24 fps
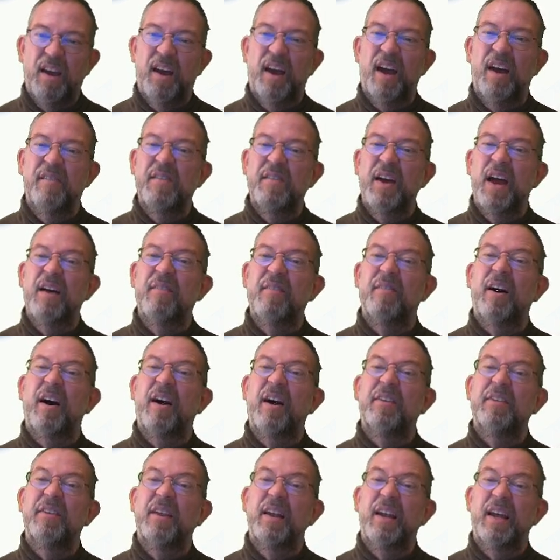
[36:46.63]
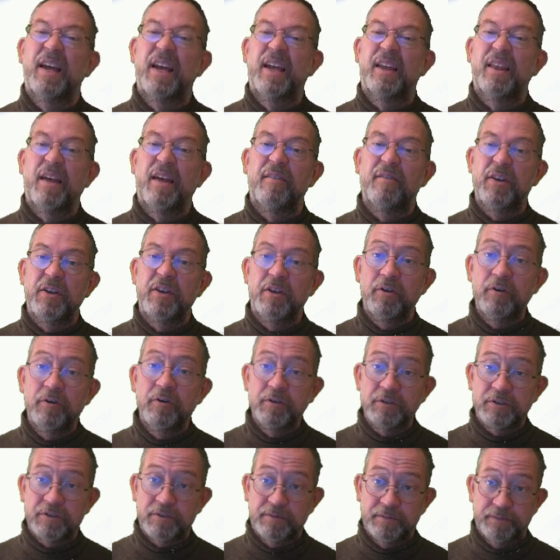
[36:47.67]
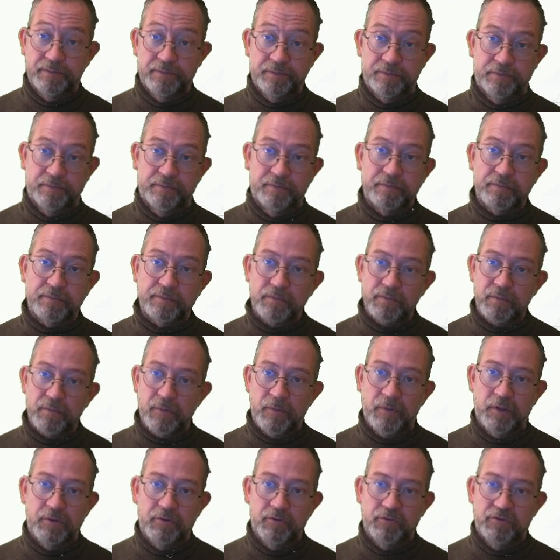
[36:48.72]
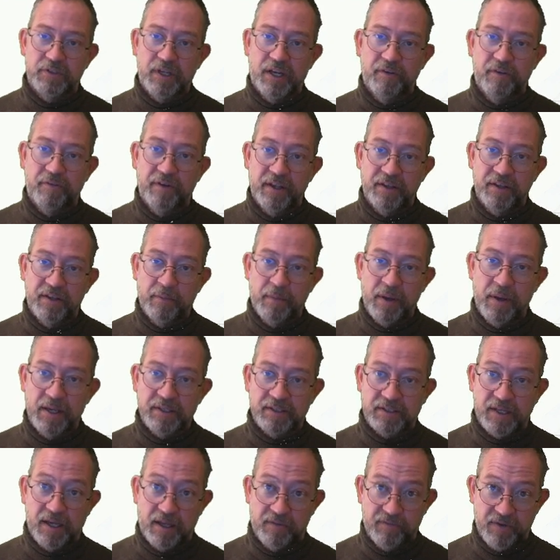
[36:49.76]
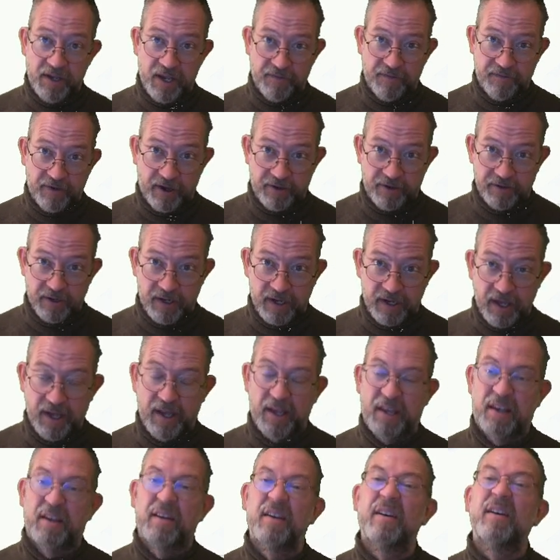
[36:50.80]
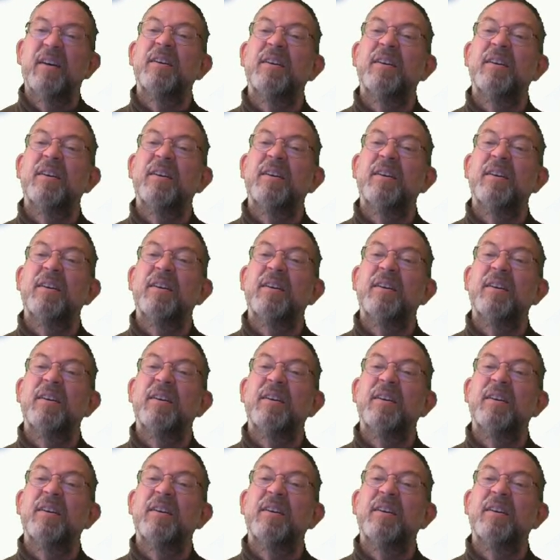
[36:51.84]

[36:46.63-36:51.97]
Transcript: and we have the layer that we used to generate the mask, and we have our underlying